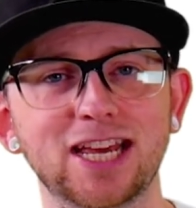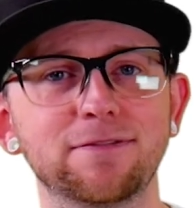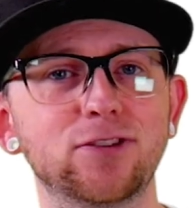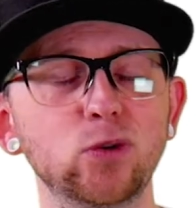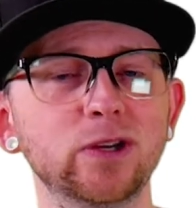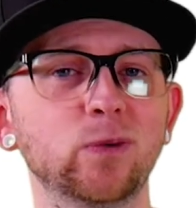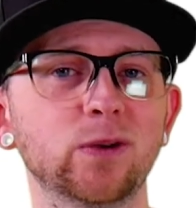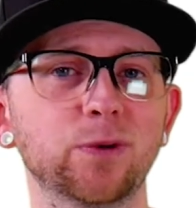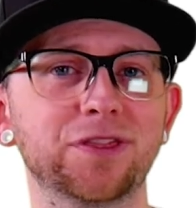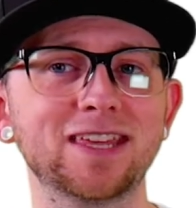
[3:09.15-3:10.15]
If you had
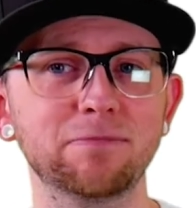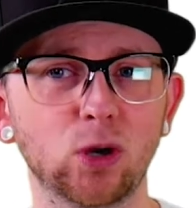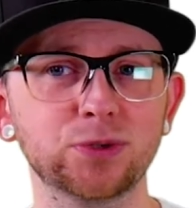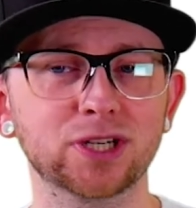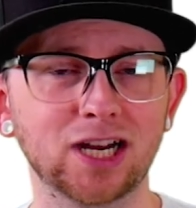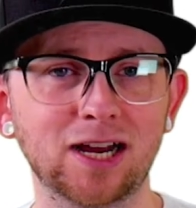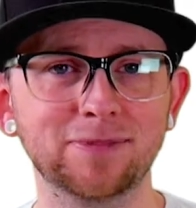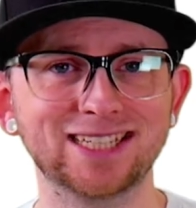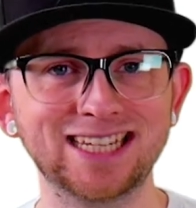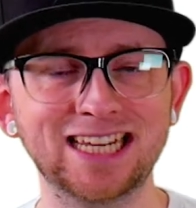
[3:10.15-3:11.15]
went with the most
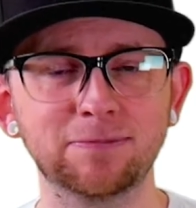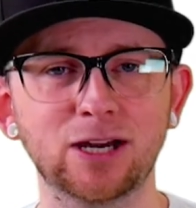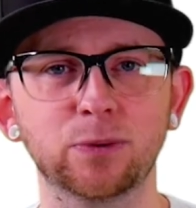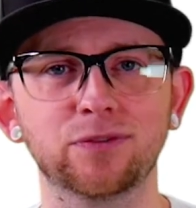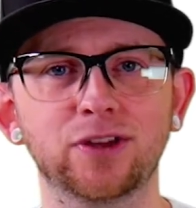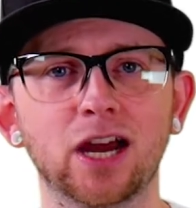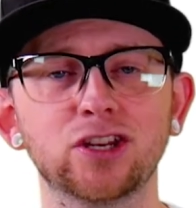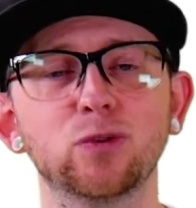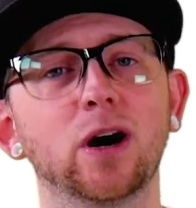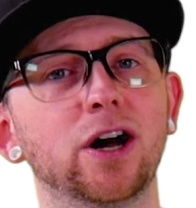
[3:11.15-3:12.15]
common team, that would have
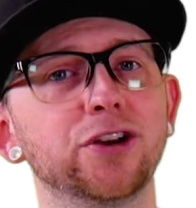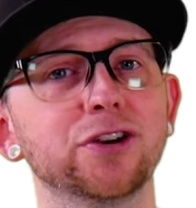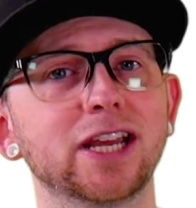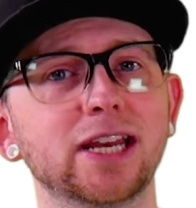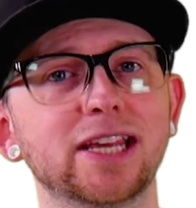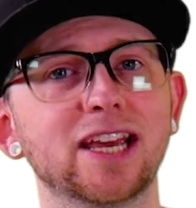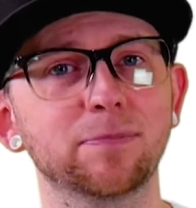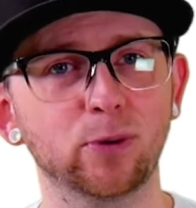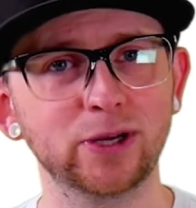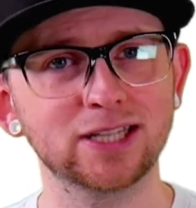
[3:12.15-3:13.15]
gotten you
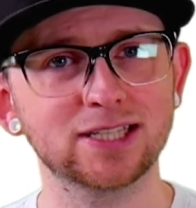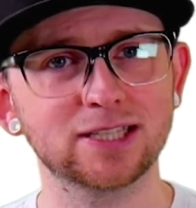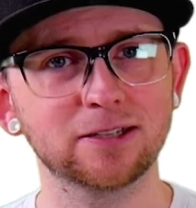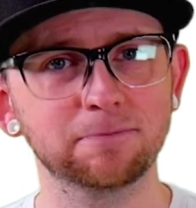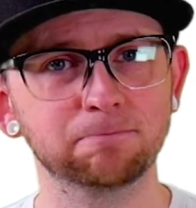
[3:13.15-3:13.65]
188 points.